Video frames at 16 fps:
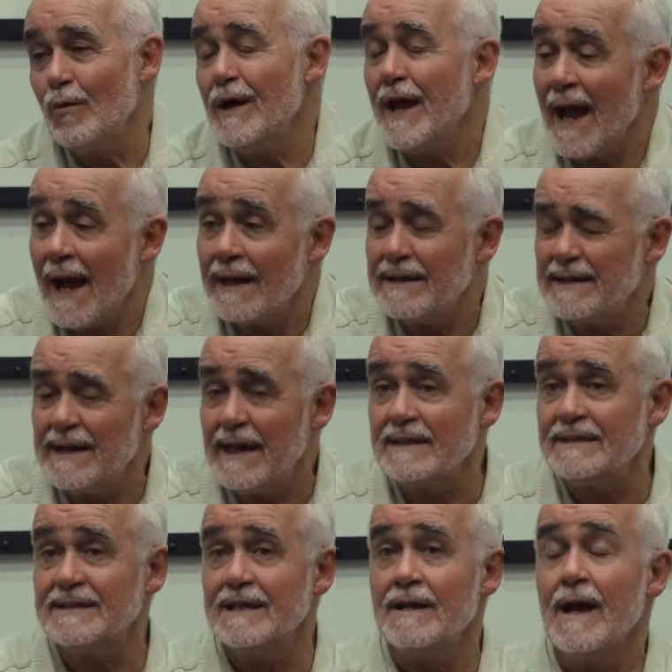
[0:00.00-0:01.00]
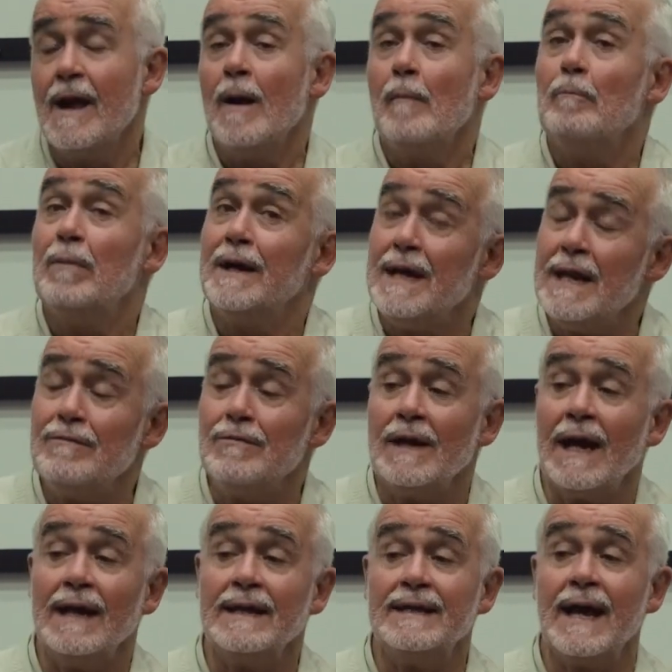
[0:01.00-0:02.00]
we had tested, but even
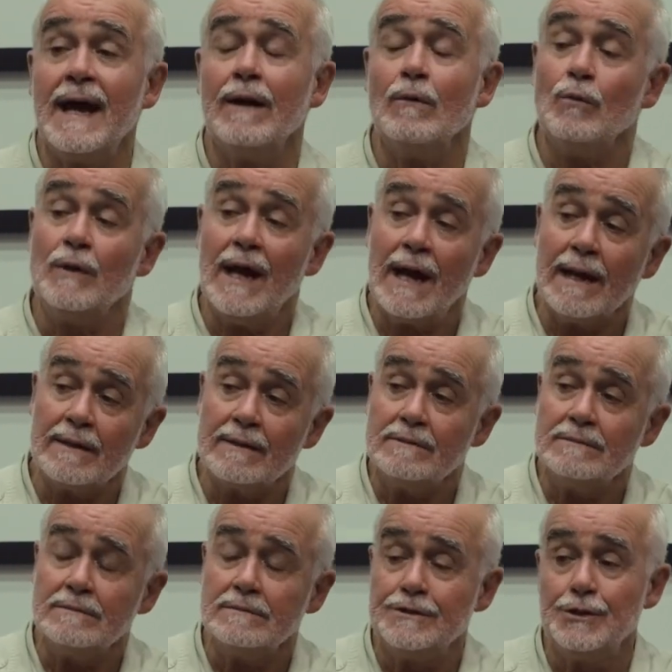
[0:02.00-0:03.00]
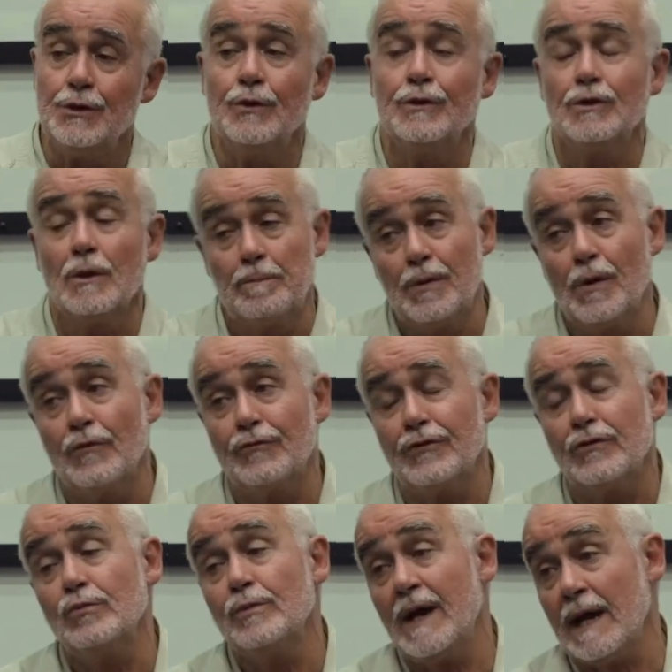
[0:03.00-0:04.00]
like that, we had, during the
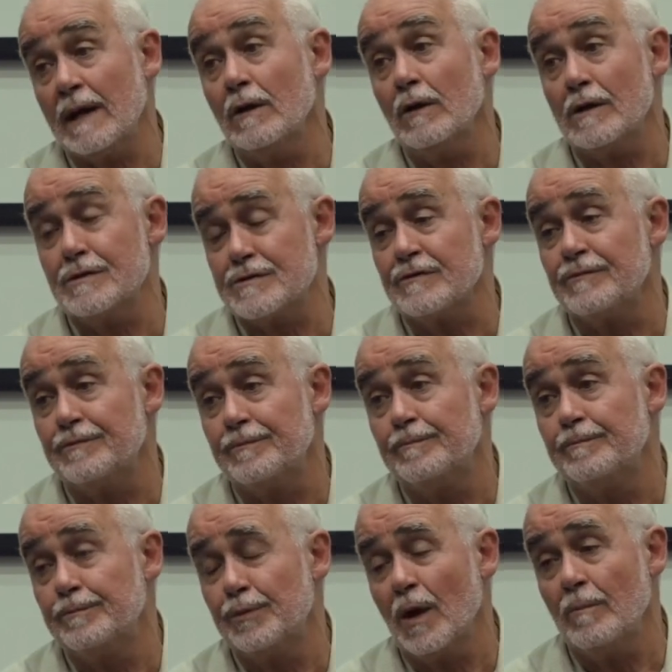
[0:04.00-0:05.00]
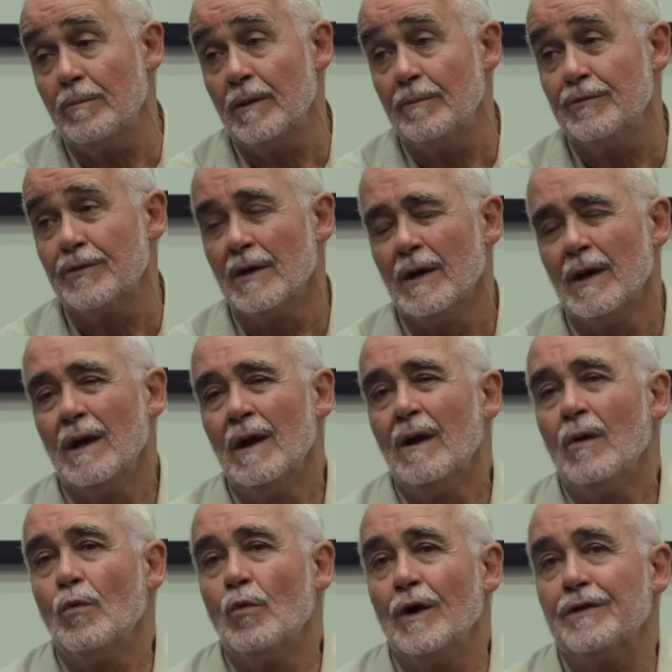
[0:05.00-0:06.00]
process, we had lots of problems
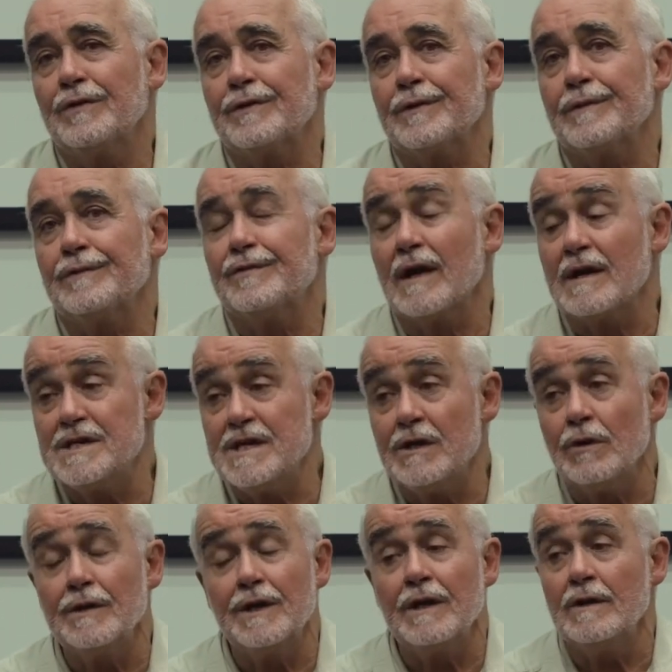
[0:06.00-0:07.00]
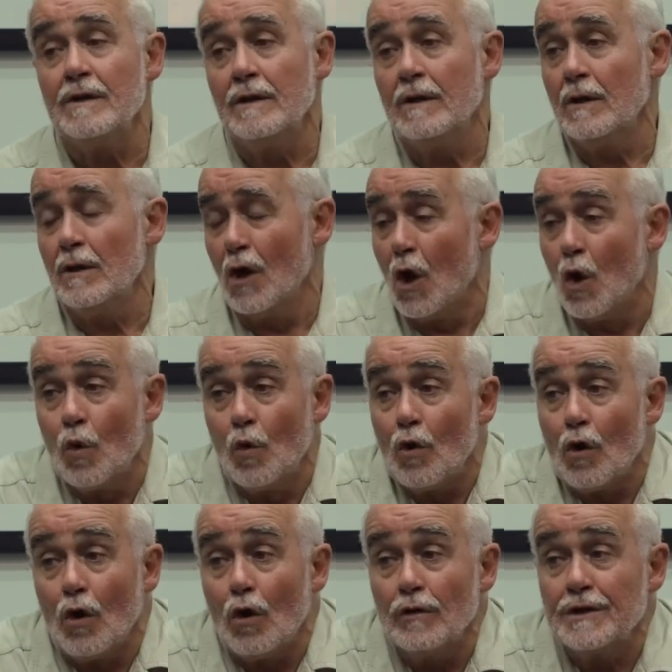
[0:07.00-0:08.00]
with Serginho didn't
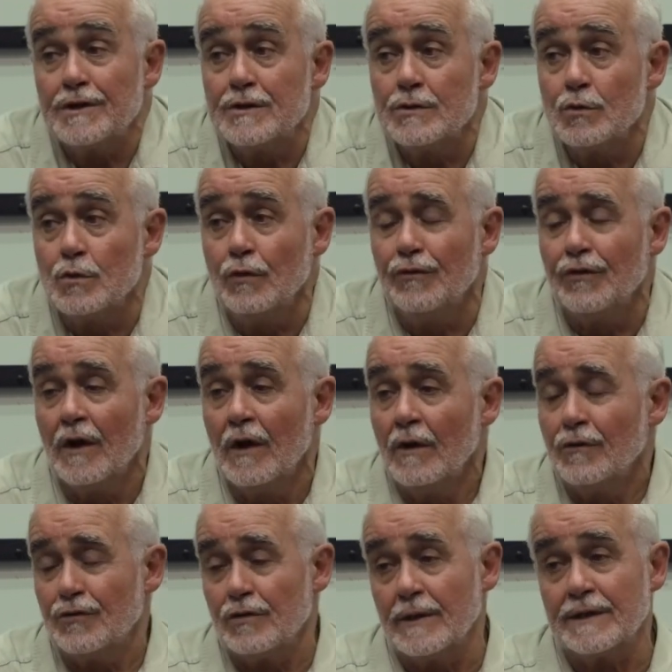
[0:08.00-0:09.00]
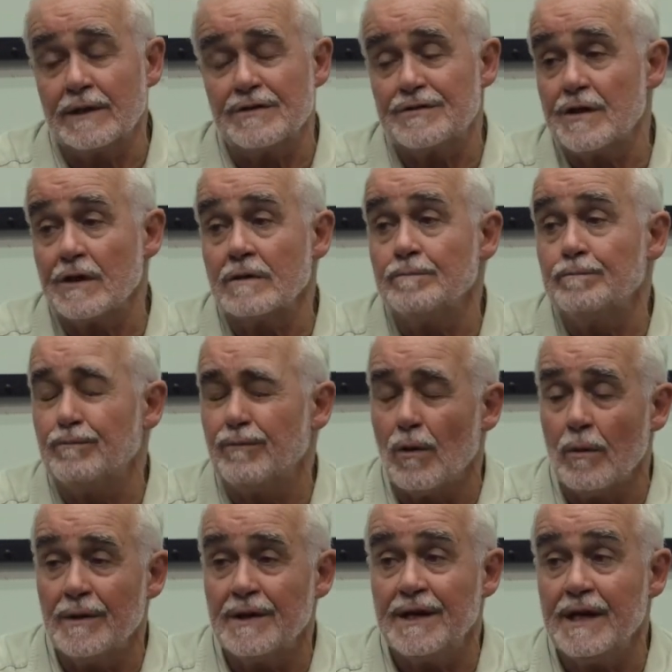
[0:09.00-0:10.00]
know all the tools. So at a certain
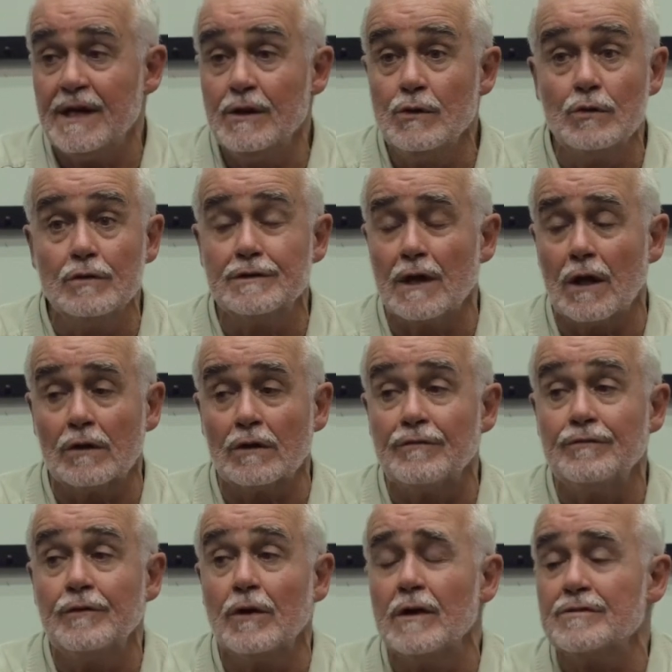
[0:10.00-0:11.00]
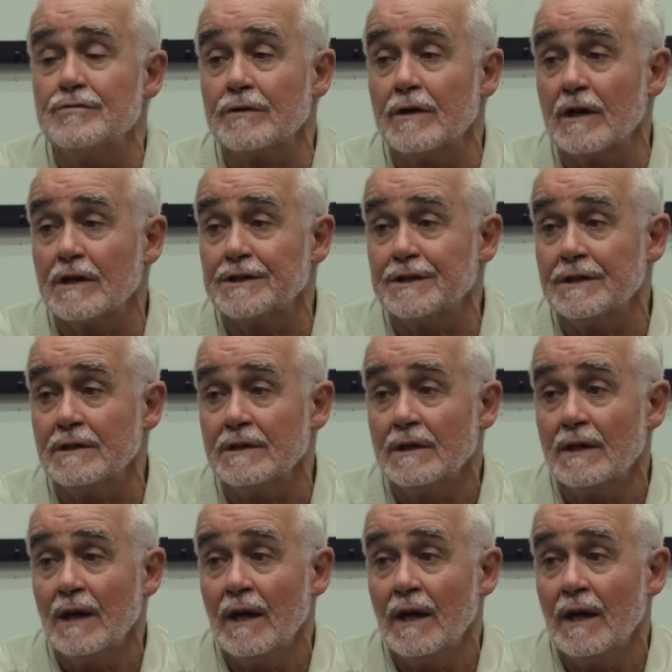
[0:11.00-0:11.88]
moment, he used a lot of noise reduction.